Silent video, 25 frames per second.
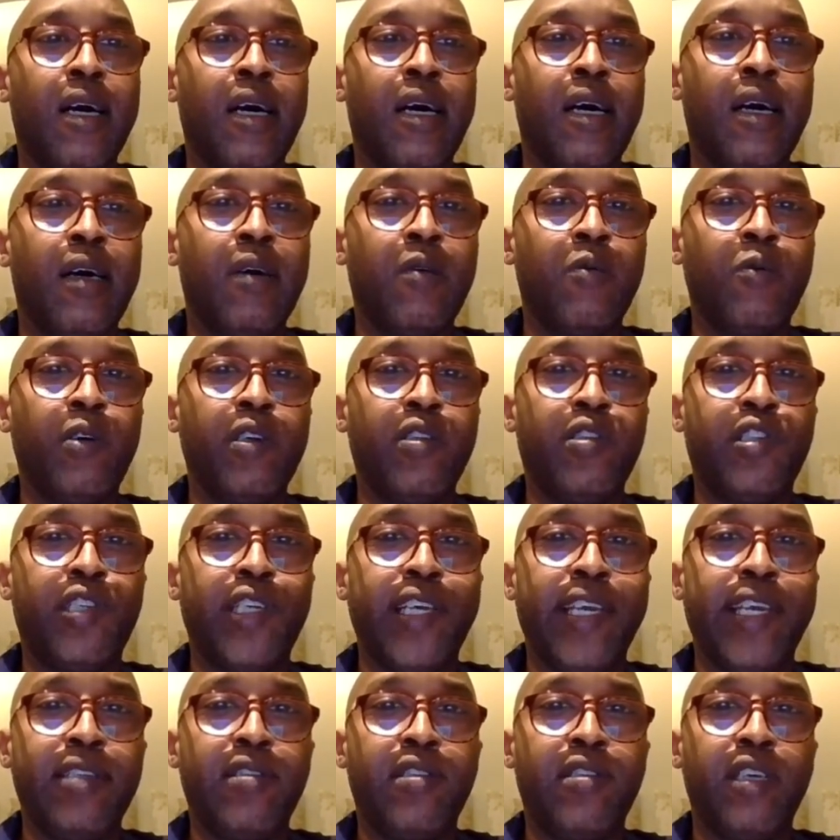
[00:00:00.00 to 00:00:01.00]
which
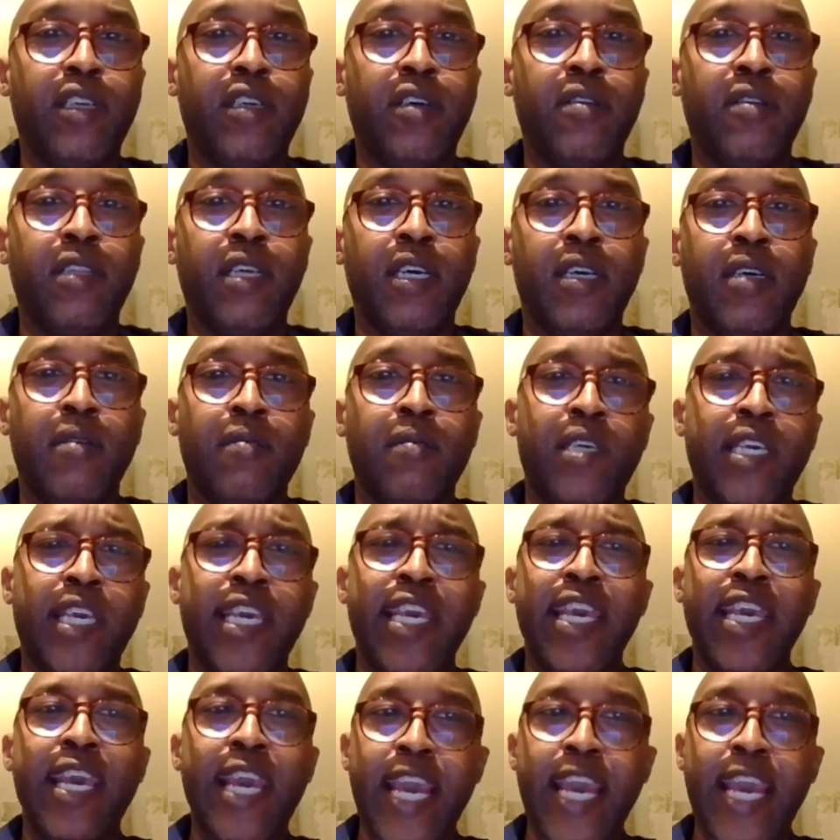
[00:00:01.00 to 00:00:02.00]
is, the
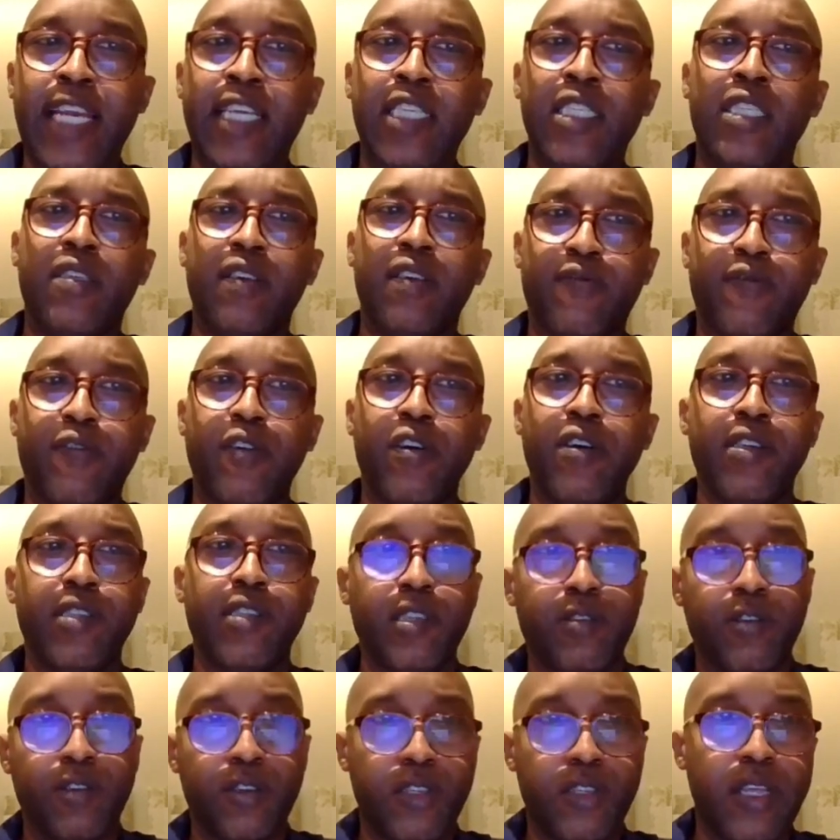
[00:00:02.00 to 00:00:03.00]
key areas of focus
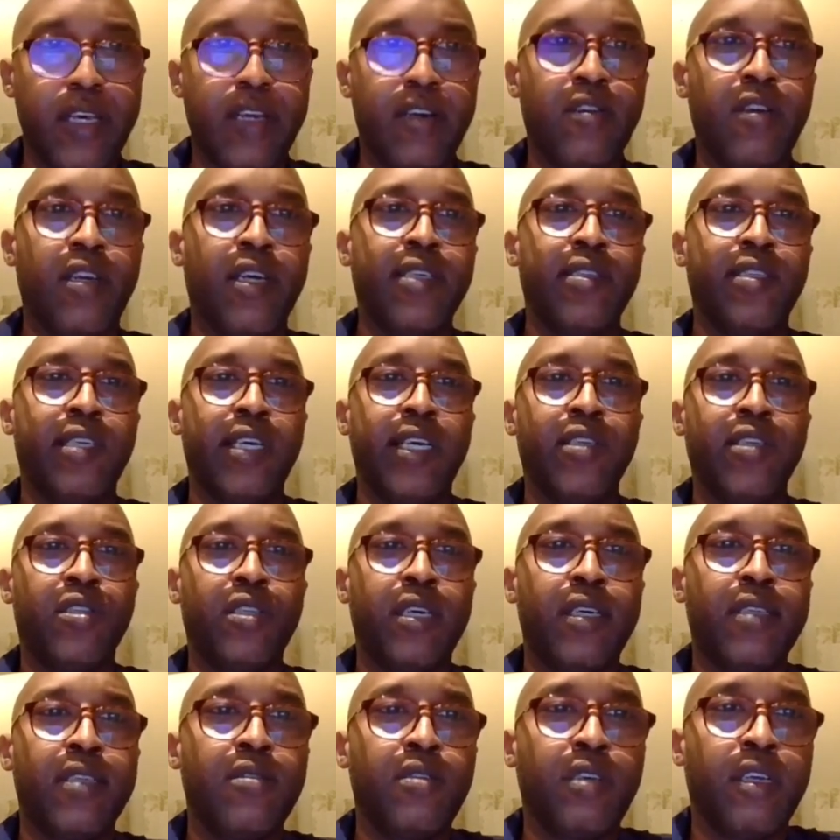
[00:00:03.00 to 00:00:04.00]
across the
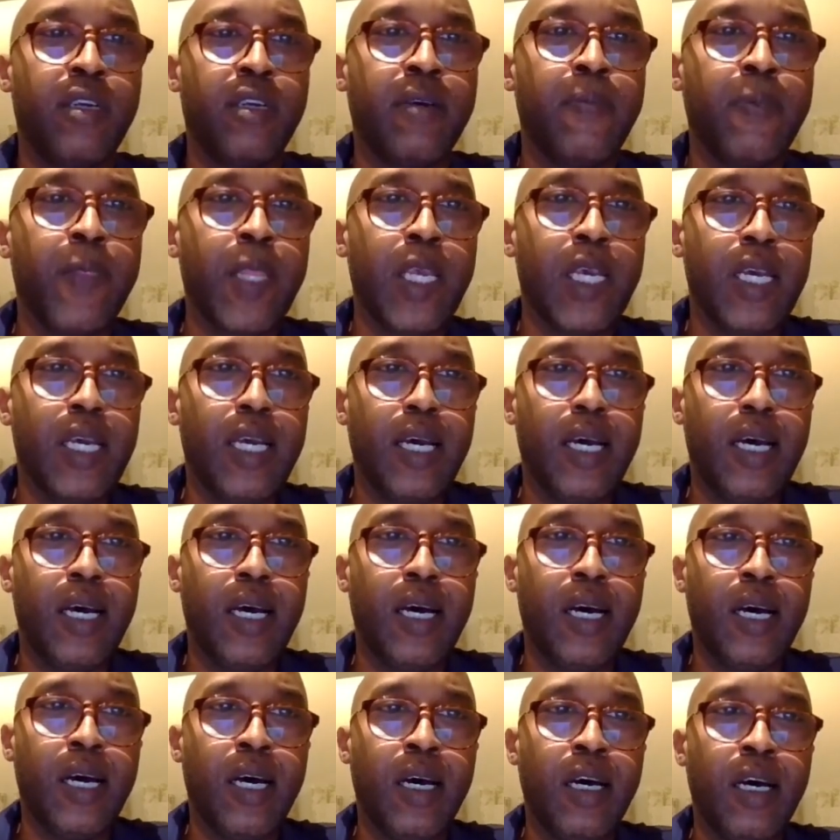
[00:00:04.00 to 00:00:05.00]
organization,
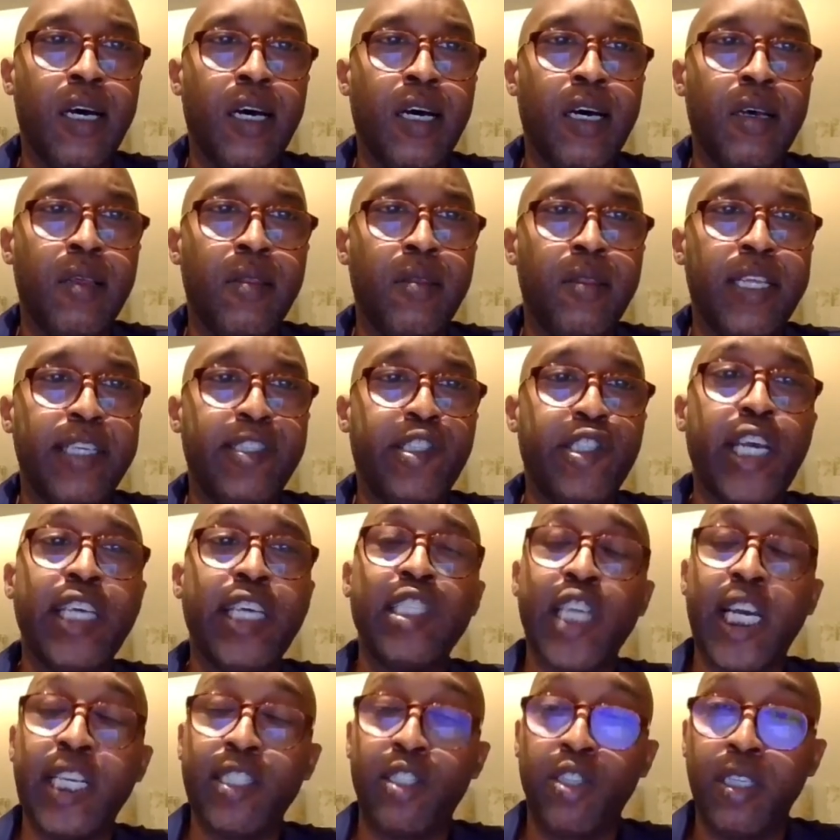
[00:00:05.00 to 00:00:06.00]
the
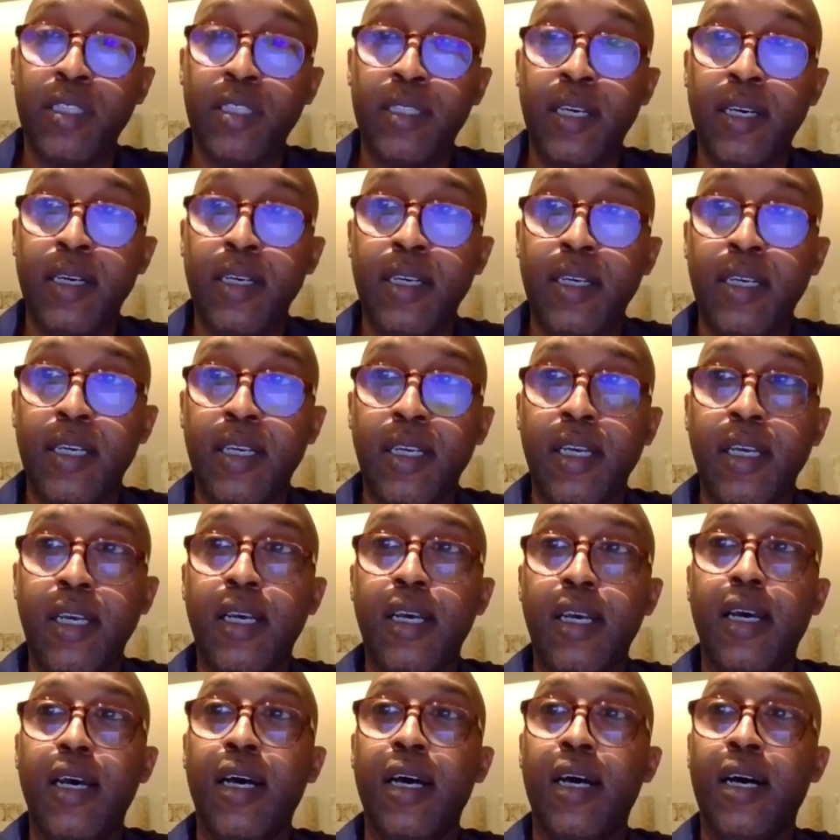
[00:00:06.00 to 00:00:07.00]
change agenda,
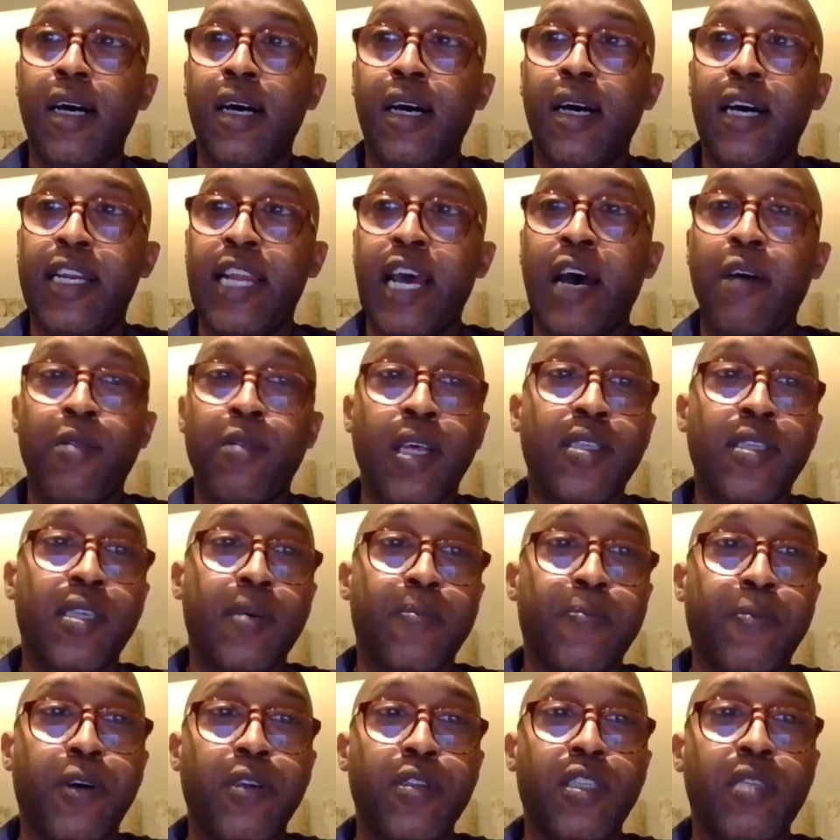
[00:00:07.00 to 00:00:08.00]
and how that's
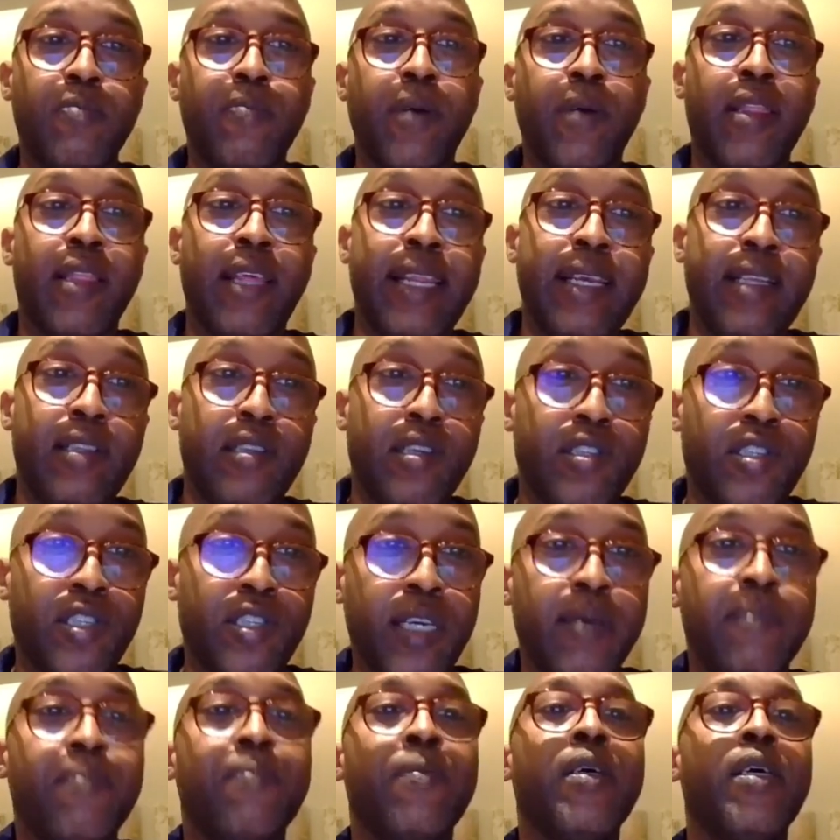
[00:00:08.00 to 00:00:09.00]
supported by the
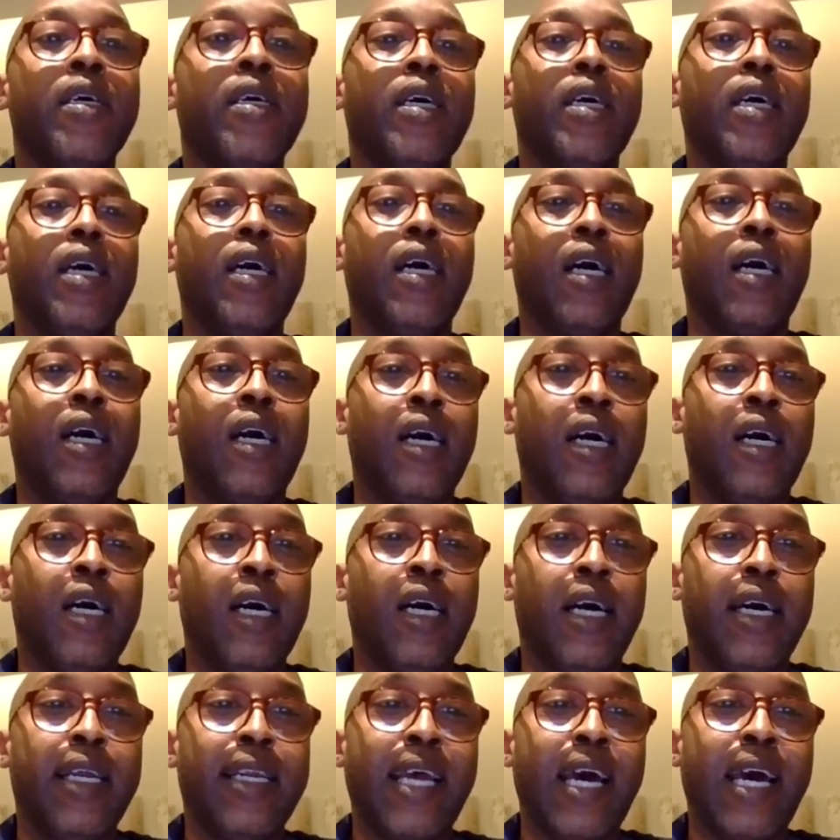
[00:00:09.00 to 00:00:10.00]
leadership,
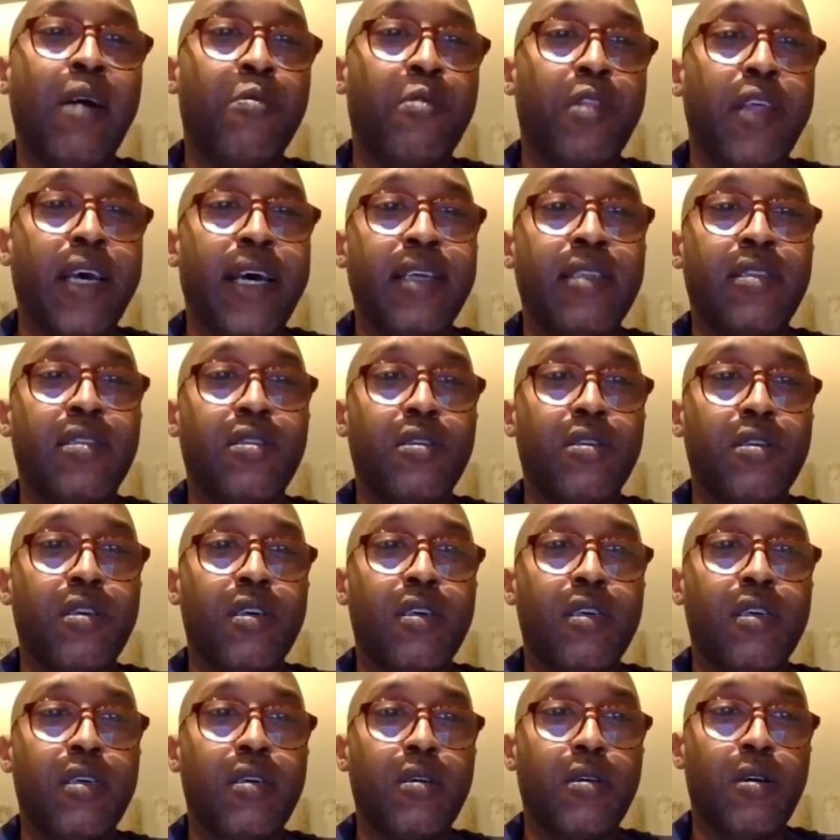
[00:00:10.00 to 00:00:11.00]
and how that
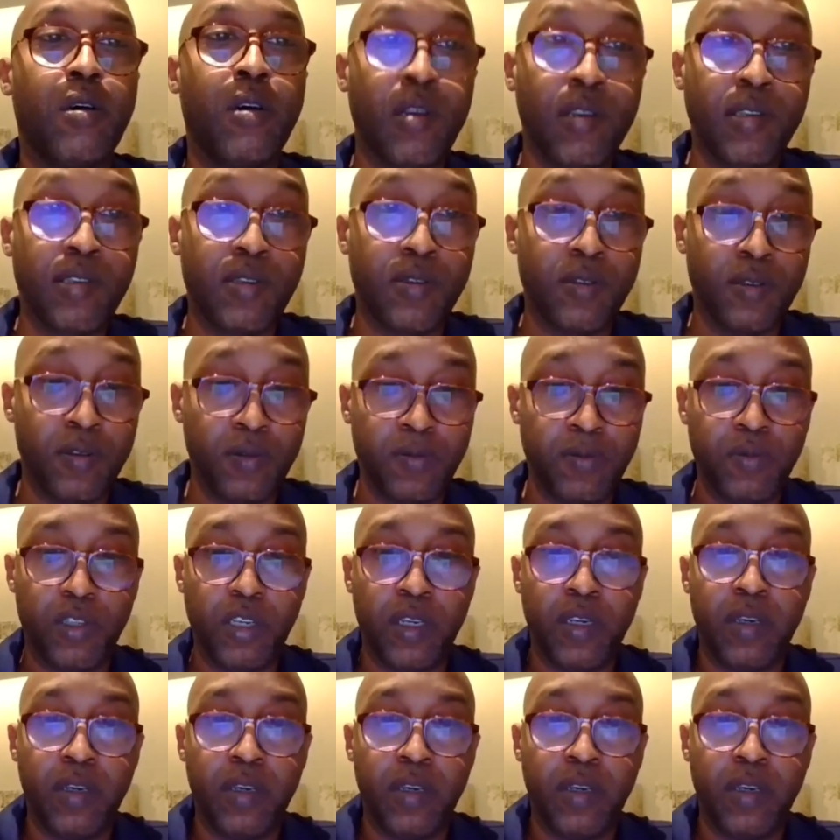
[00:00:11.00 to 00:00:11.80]
also,